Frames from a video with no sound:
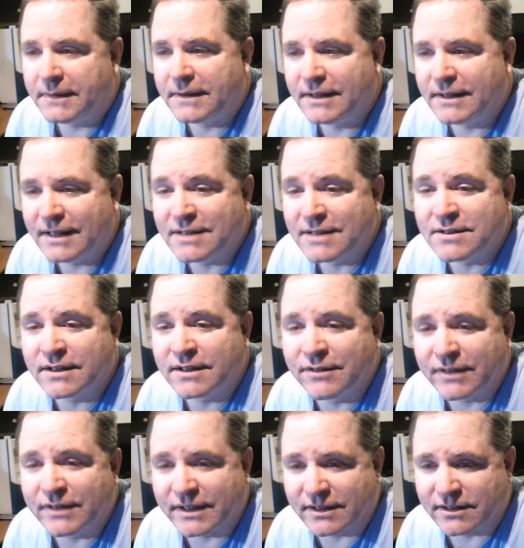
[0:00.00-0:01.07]
that's
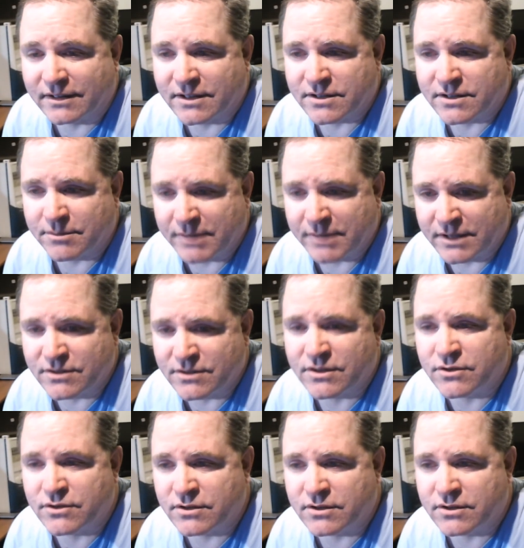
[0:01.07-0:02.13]
significant because it means
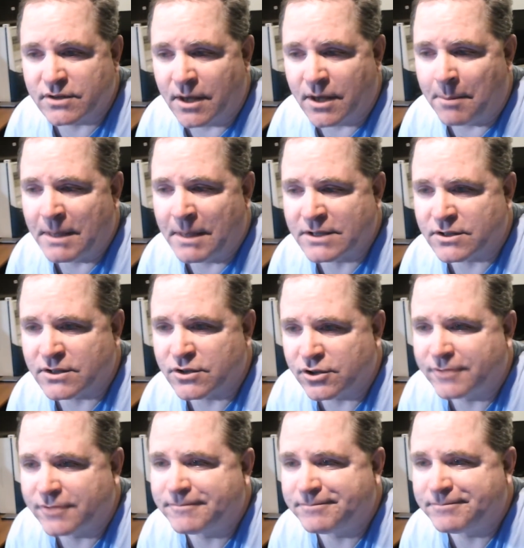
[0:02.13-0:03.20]
there's a message.
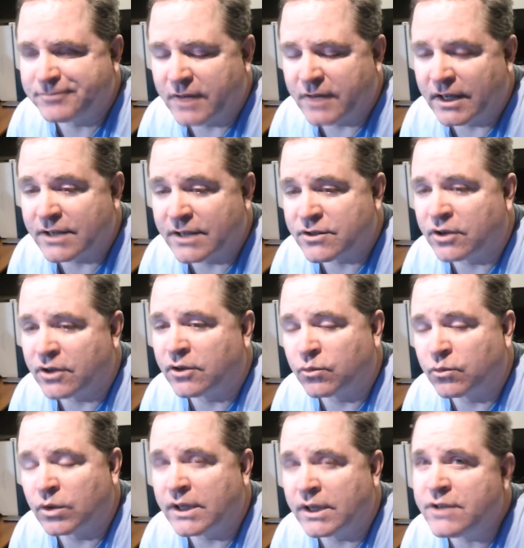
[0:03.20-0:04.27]
And it's a
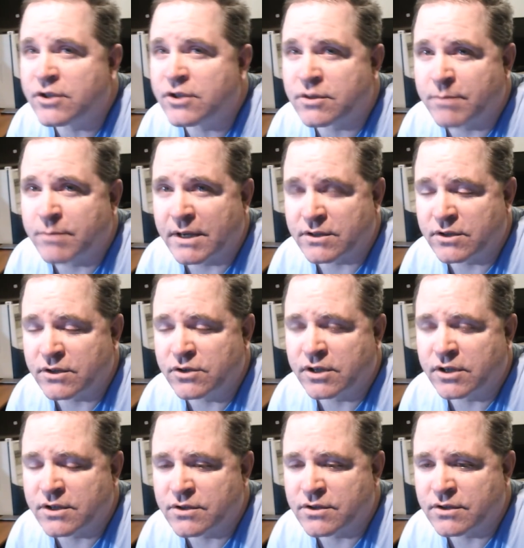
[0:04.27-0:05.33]
religious message
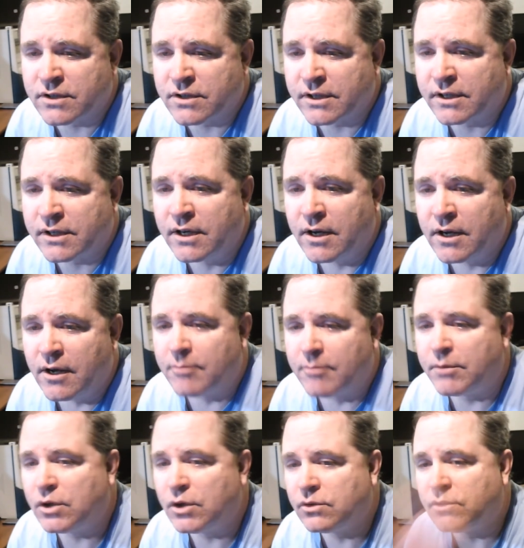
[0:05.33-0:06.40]
because the
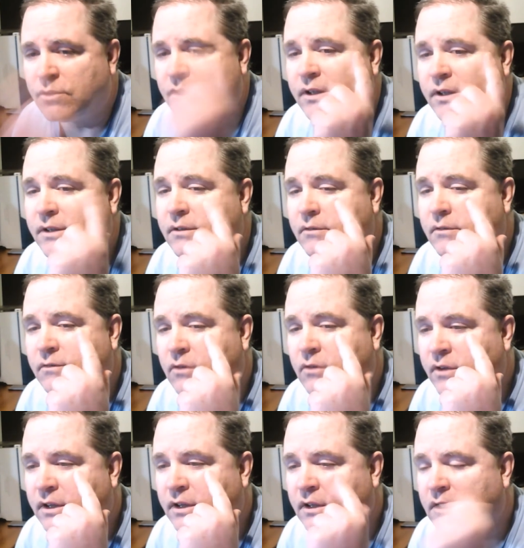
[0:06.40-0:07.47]
moon,
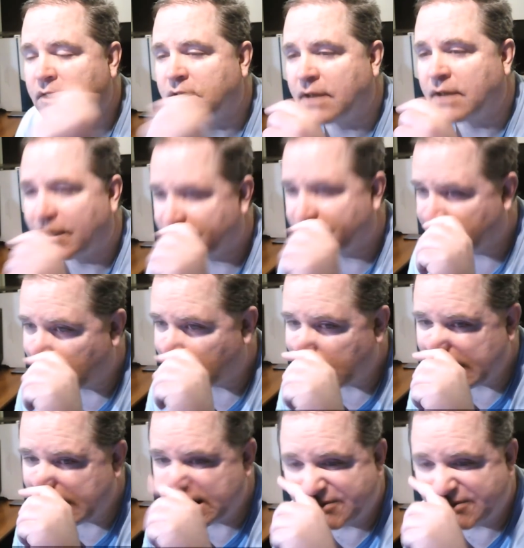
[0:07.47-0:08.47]
for the left eye,